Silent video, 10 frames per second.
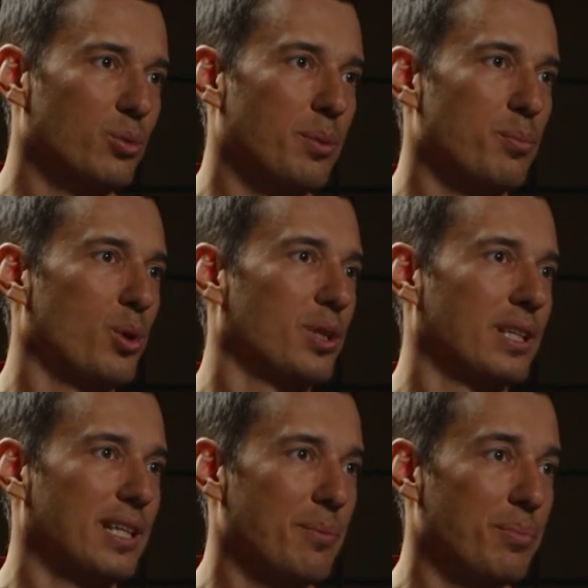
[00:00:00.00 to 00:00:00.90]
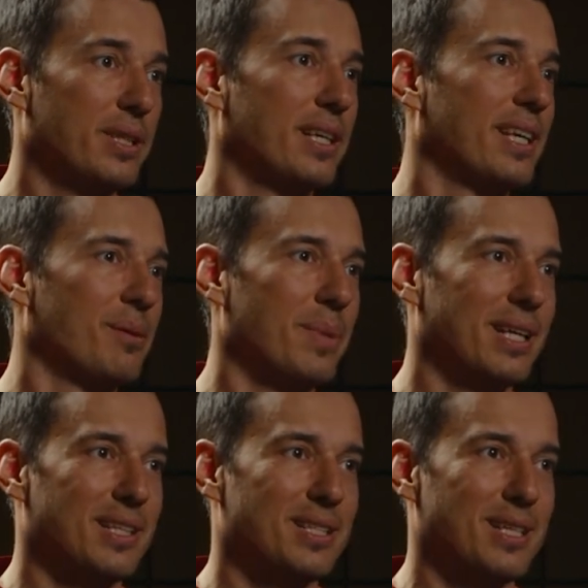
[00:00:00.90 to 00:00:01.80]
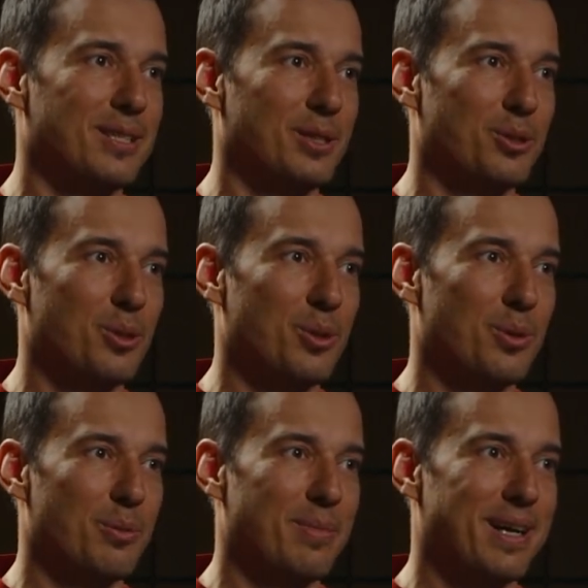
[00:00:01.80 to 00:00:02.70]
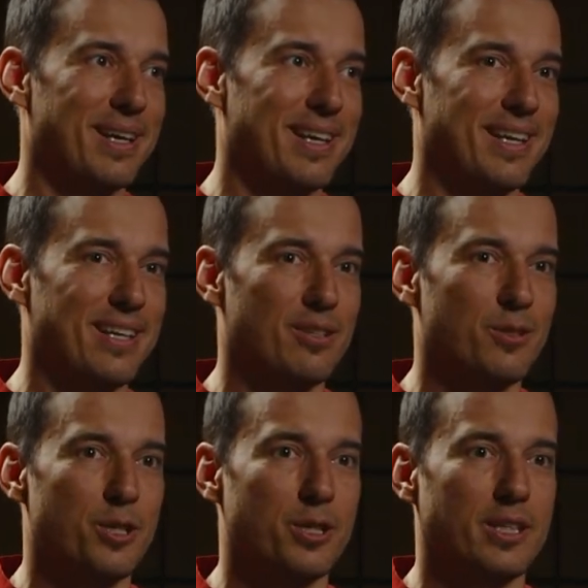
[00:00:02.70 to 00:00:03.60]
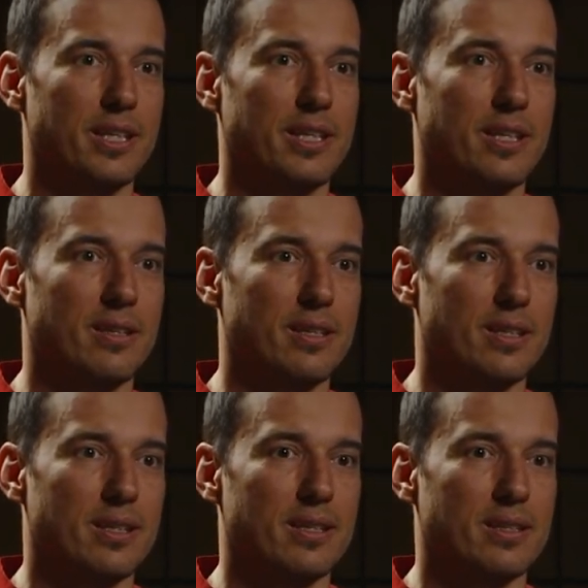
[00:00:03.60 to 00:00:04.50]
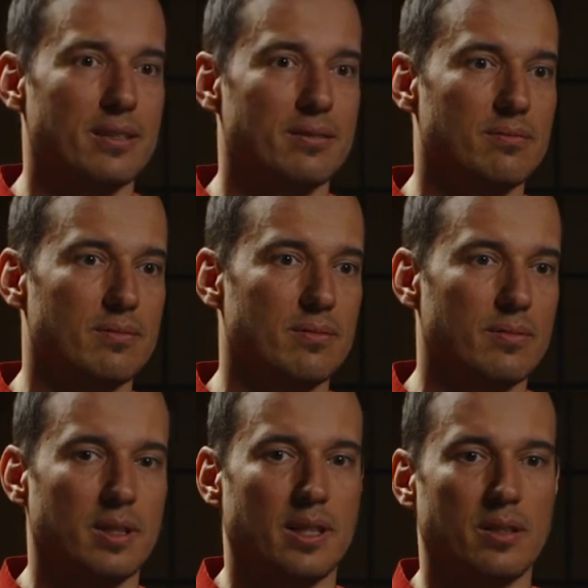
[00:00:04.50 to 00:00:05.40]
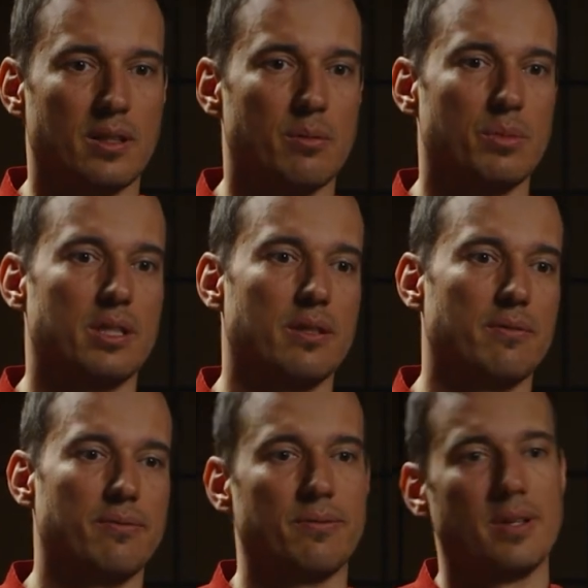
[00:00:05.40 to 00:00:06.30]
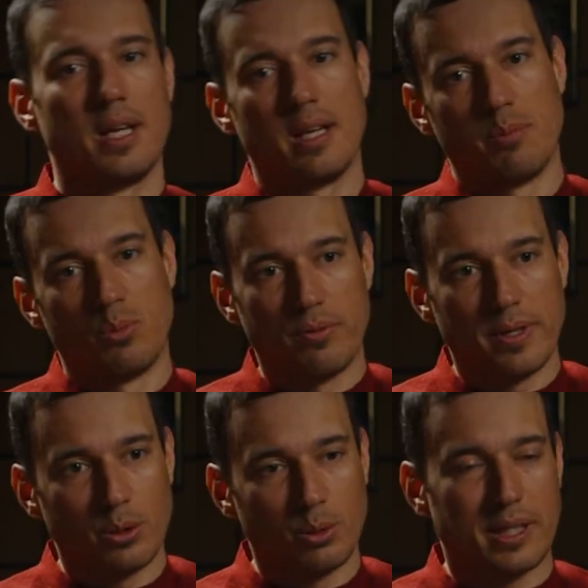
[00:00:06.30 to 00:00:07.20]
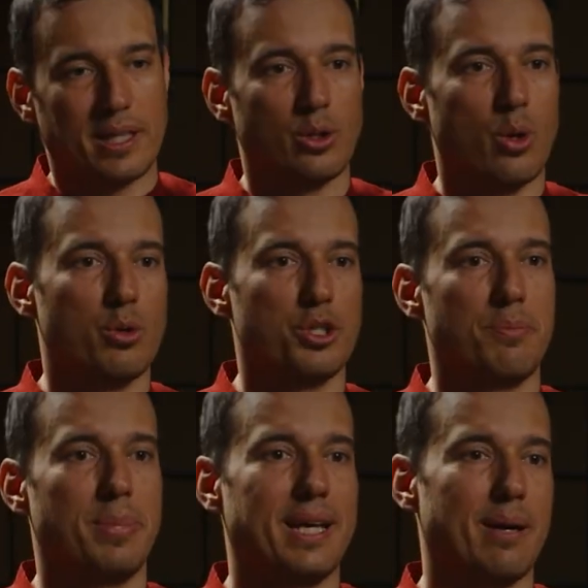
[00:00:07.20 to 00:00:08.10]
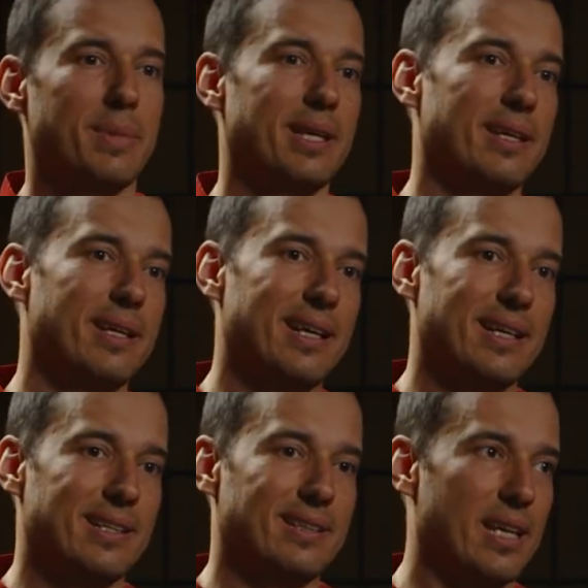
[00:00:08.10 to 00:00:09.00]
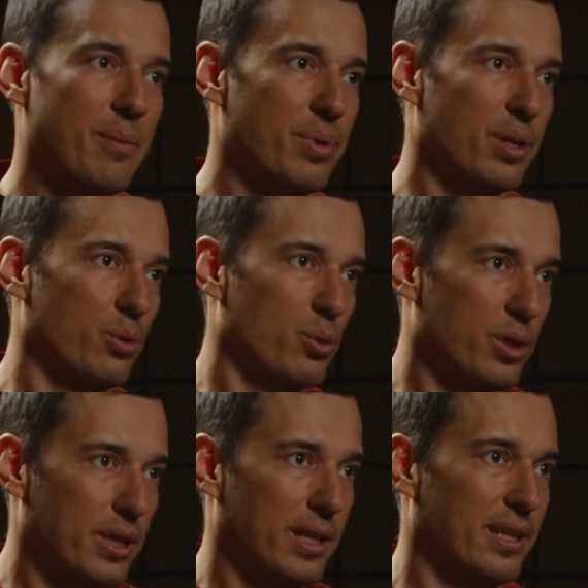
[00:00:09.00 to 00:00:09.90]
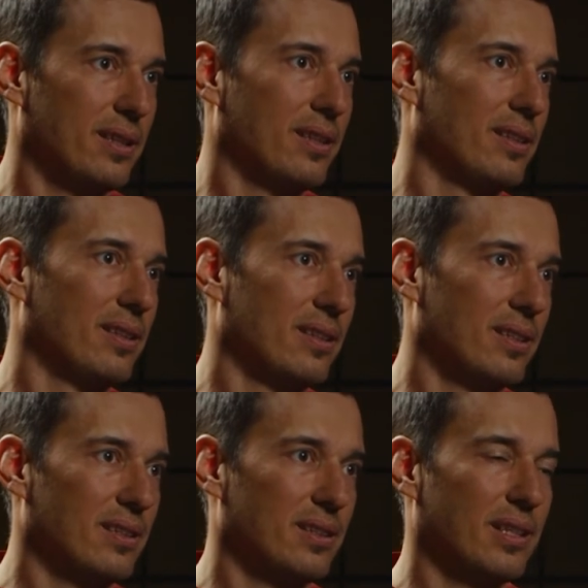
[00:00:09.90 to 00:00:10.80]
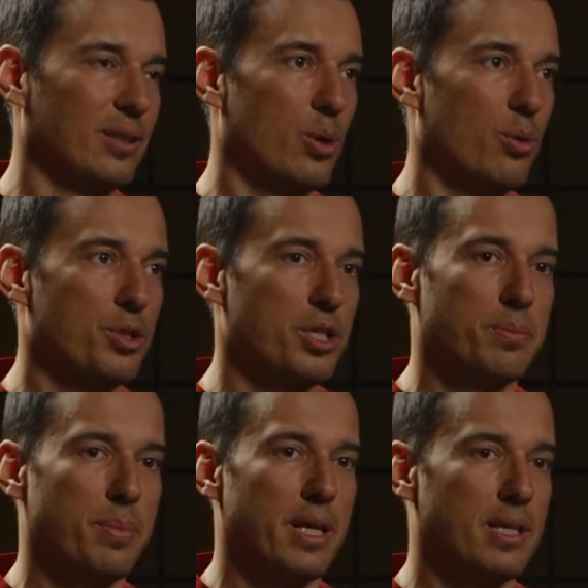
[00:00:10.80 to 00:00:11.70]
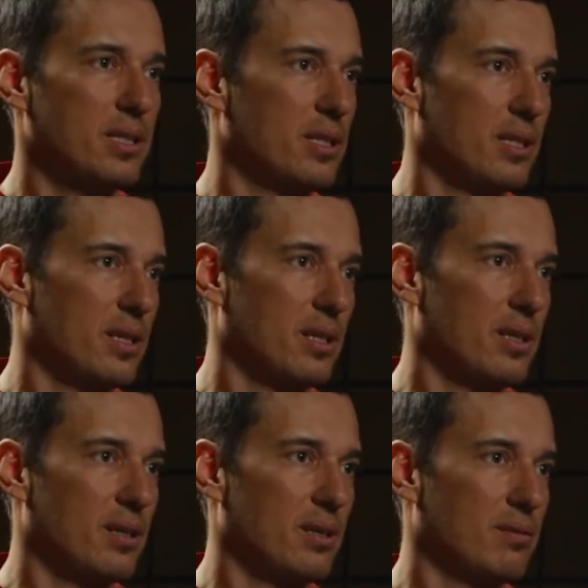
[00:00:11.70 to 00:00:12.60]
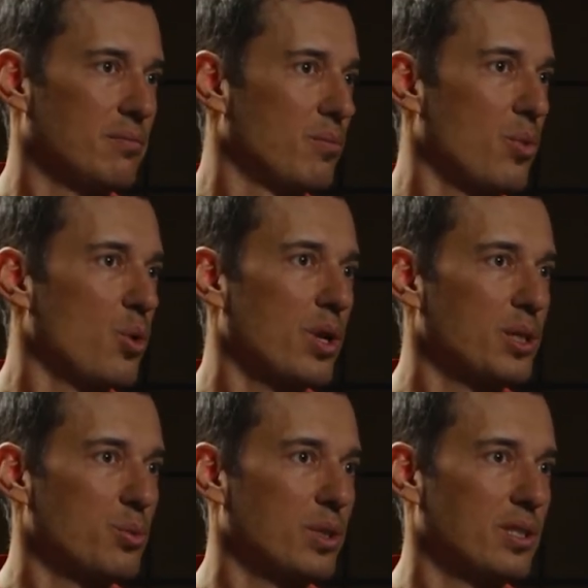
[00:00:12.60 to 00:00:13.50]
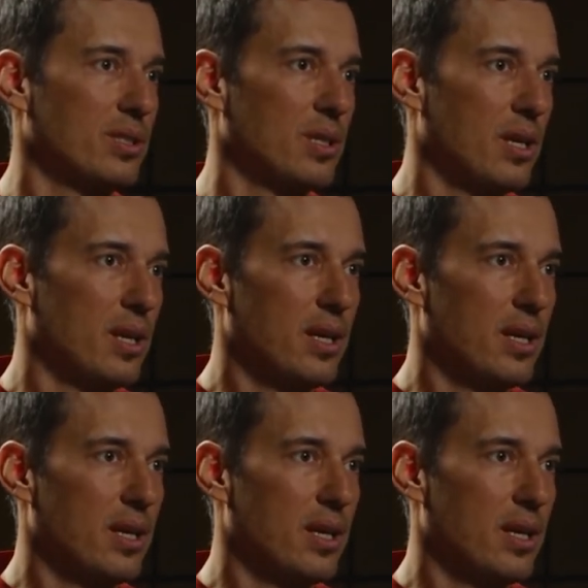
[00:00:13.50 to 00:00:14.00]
into a product company again by necessity. So my journey in terms of moving to technology, becoming an entrepreneur in the technology space, more or less was